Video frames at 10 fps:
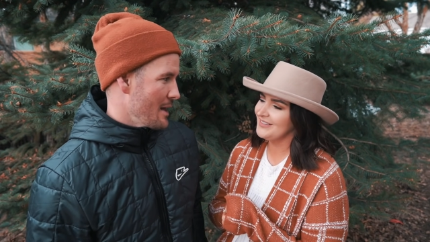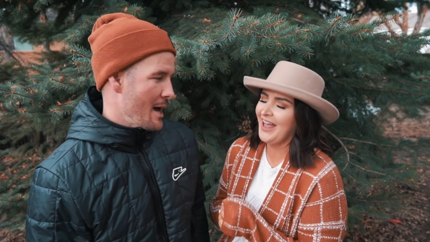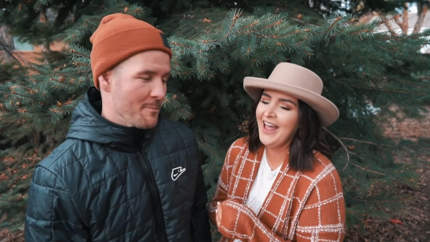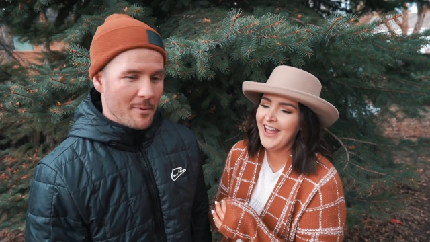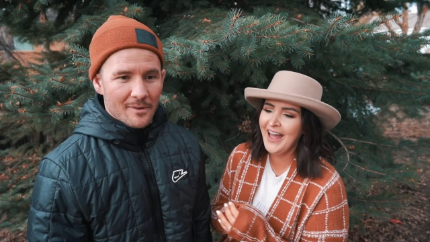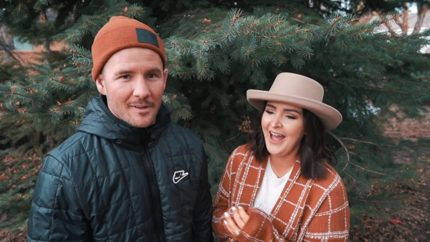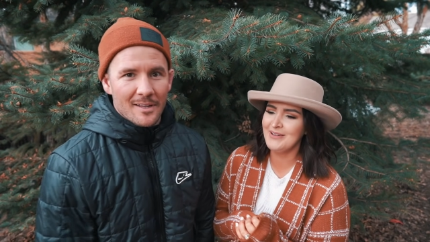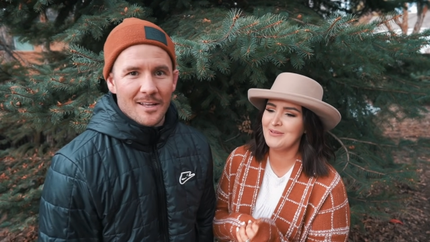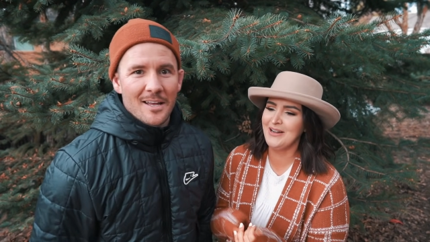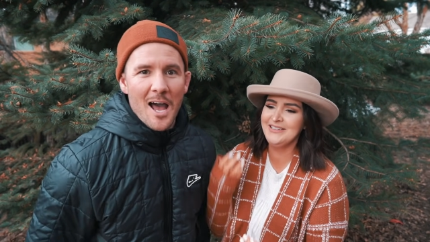
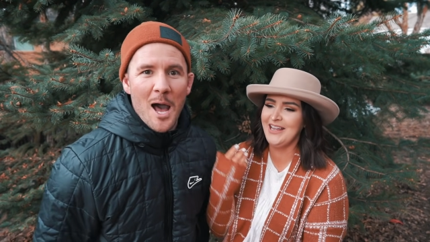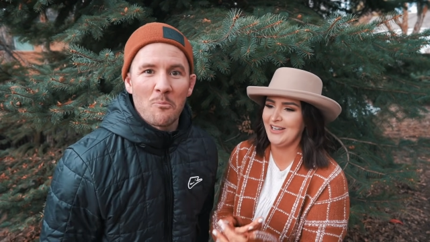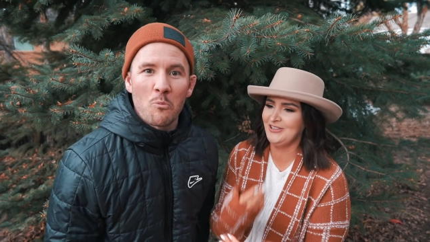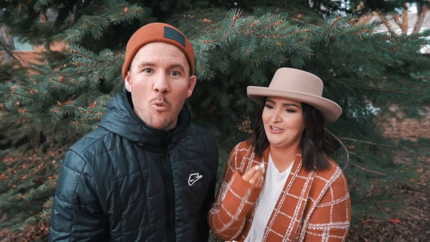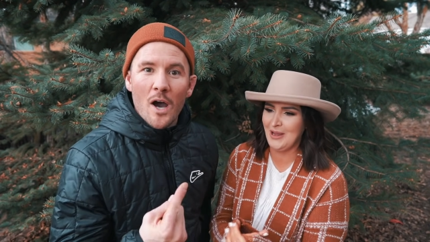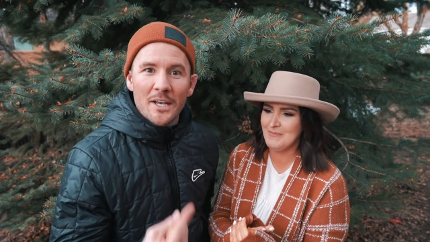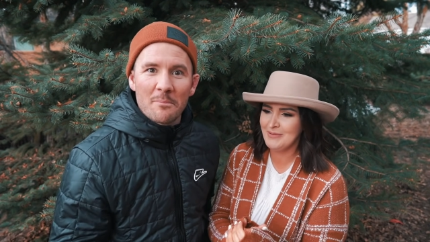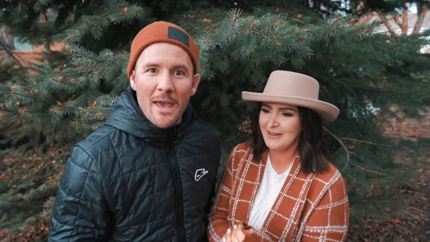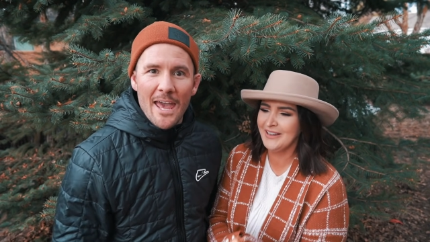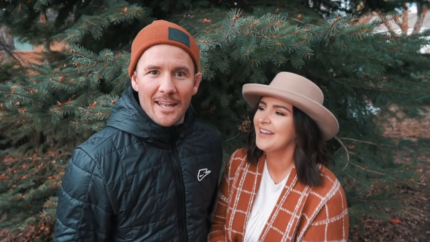Speaker 1: I run a tight I'm ship.
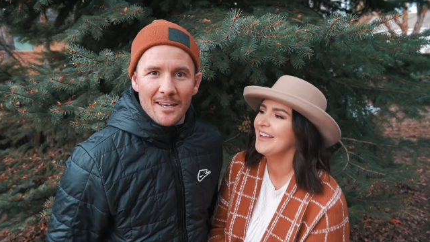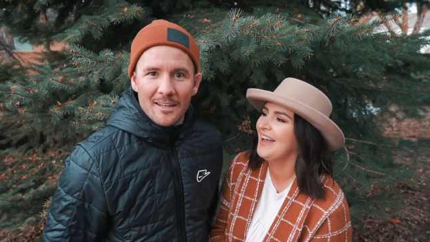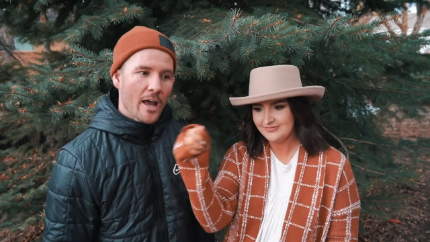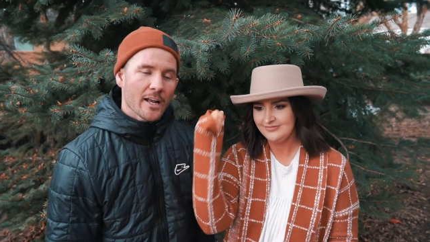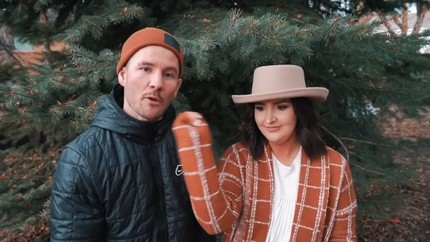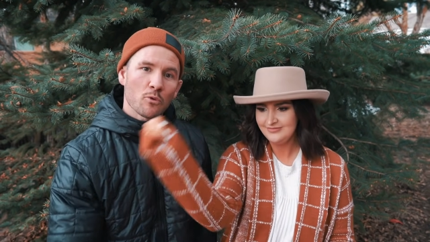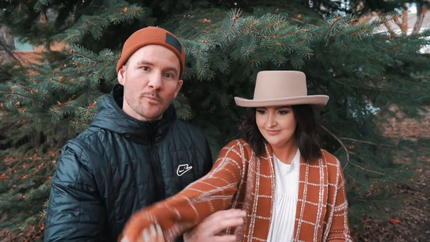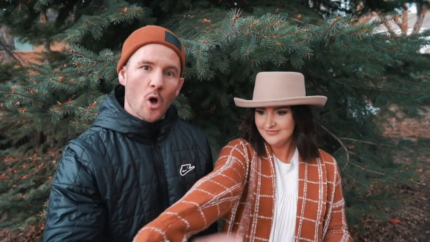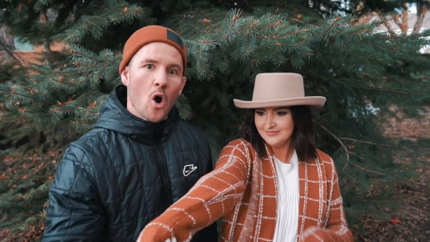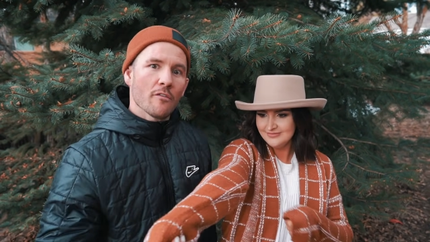one
Speaker 2: man. Like I
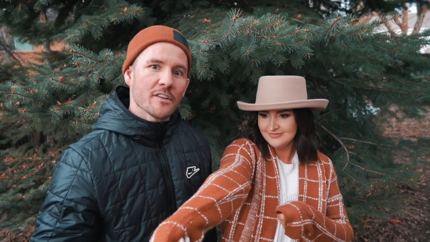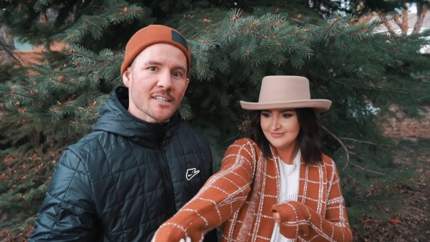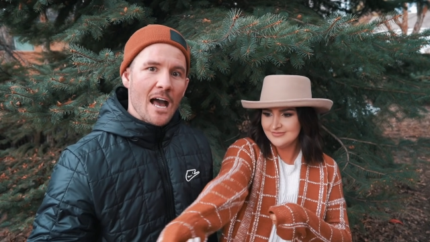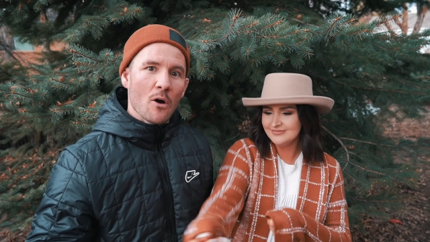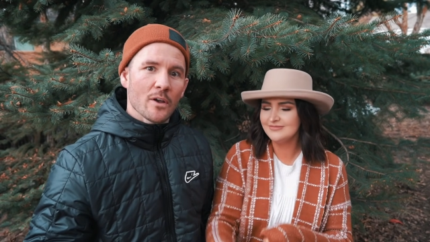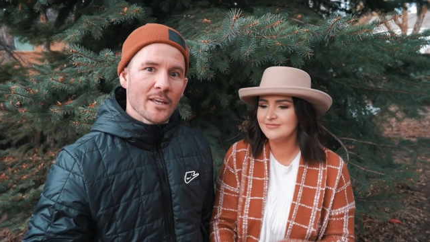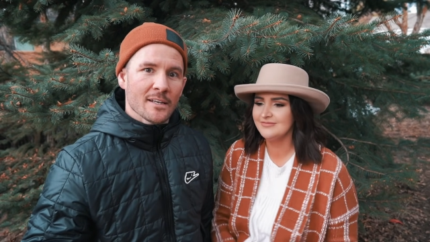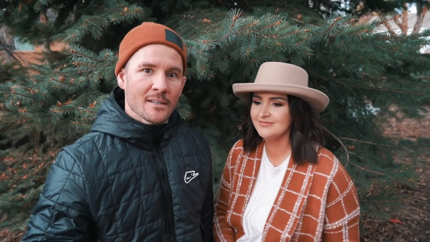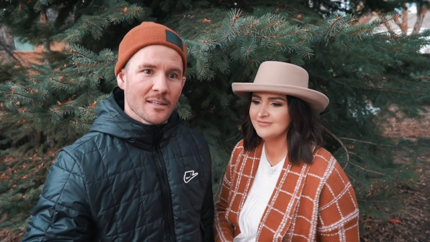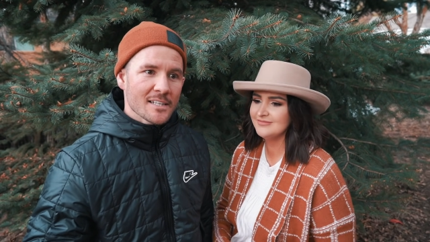ripped all this out
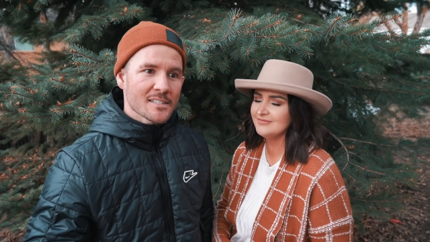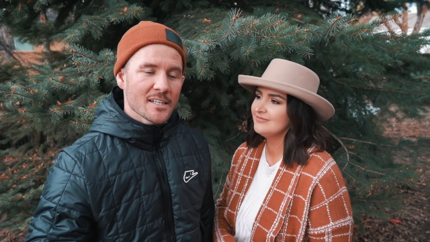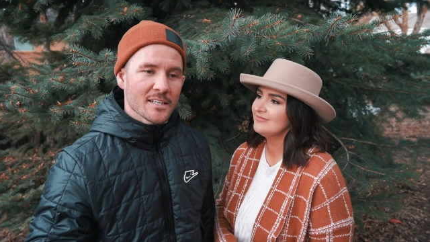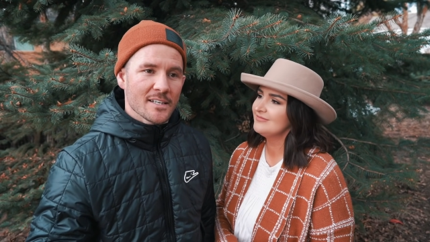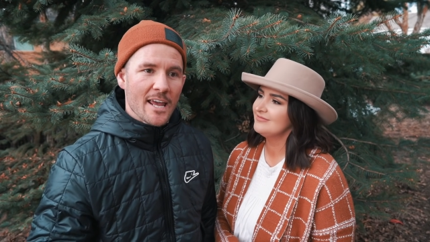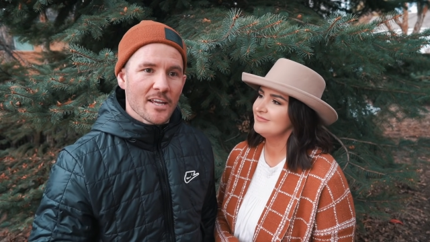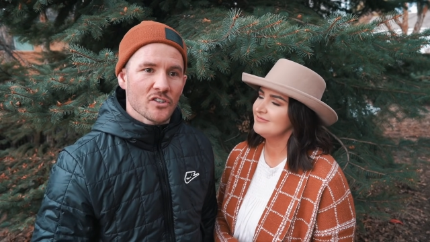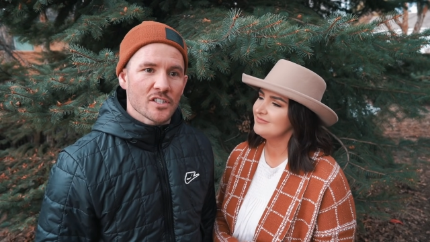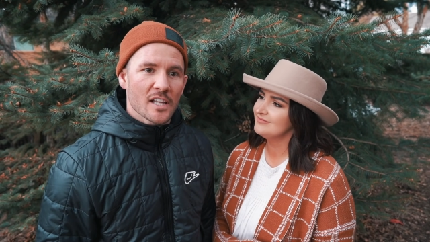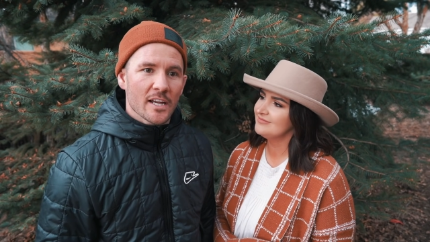in less than a day,
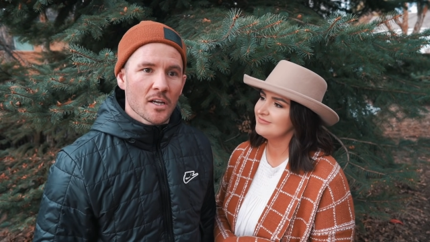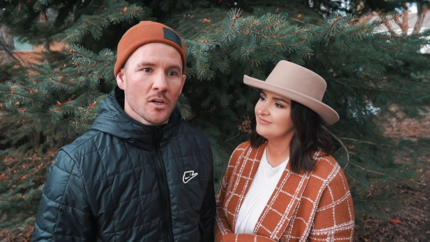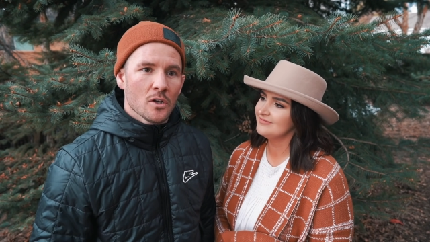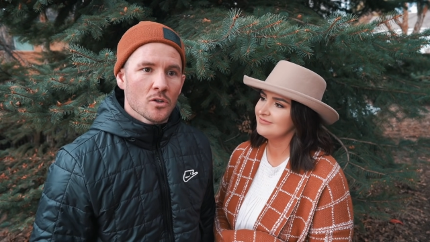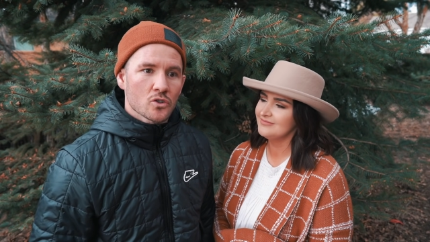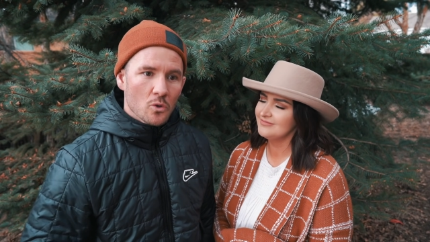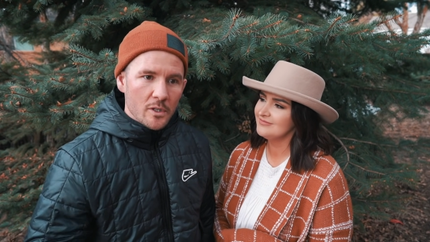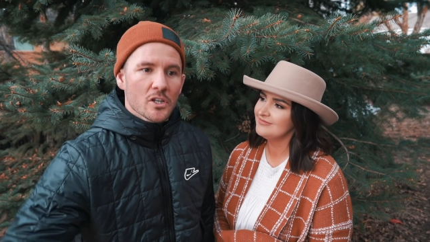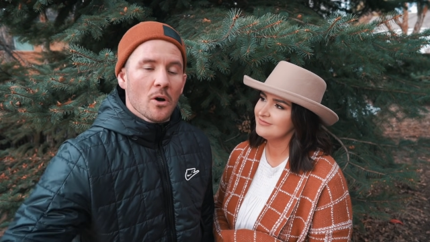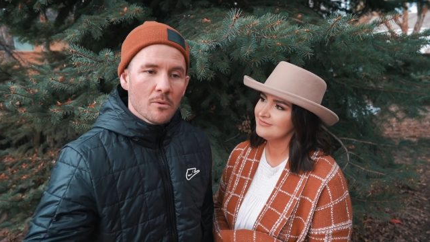and she's like, "So
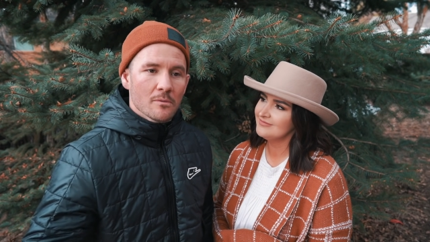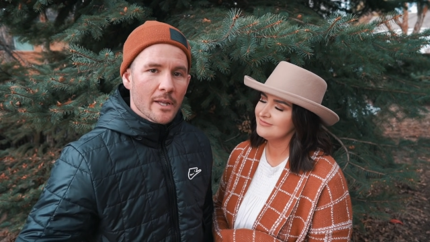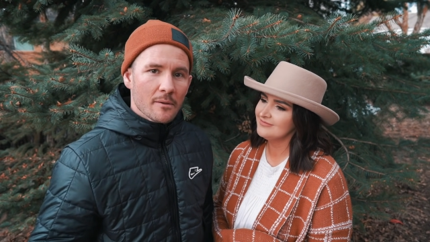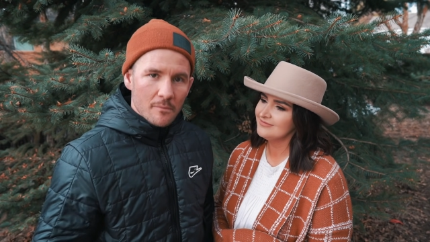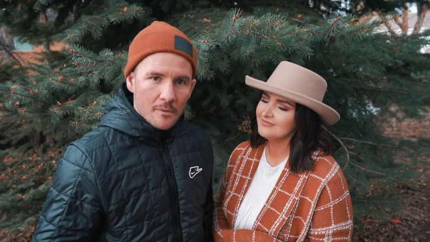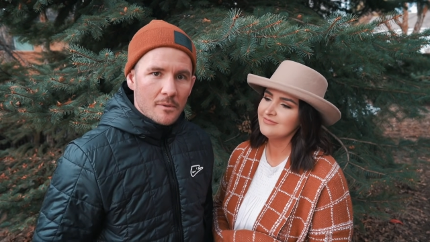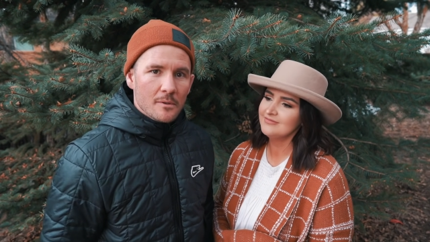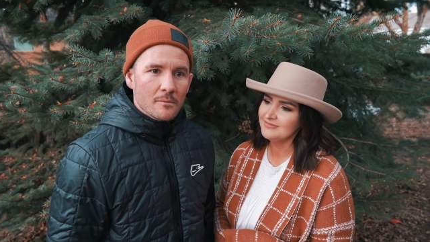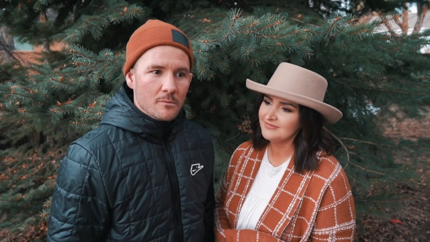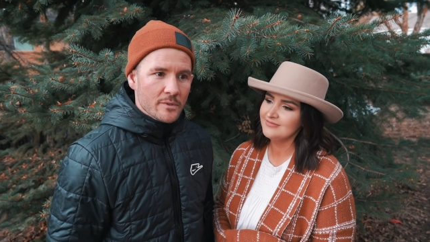let's go." Like
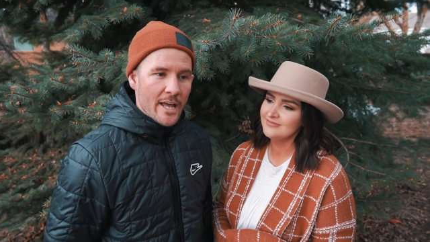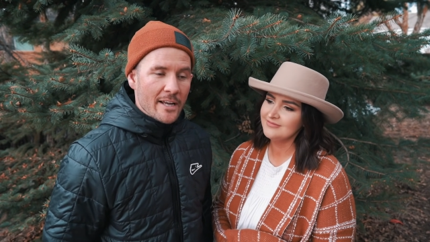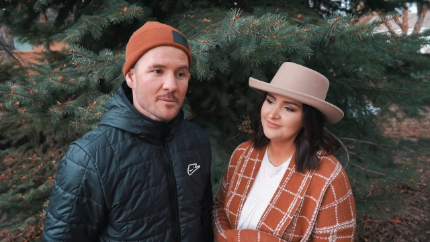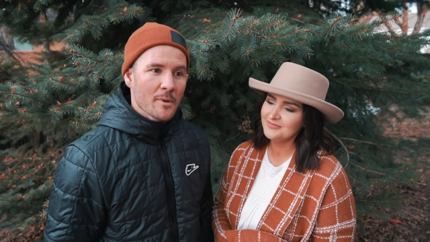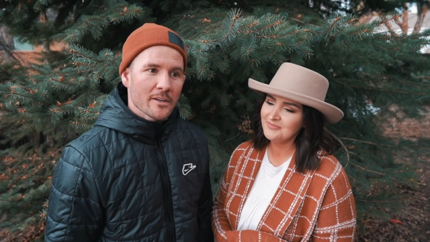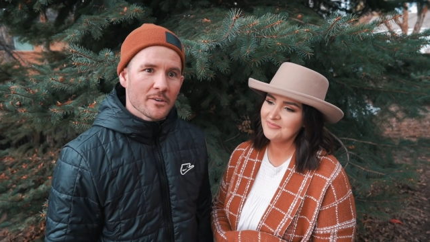next, I'm like,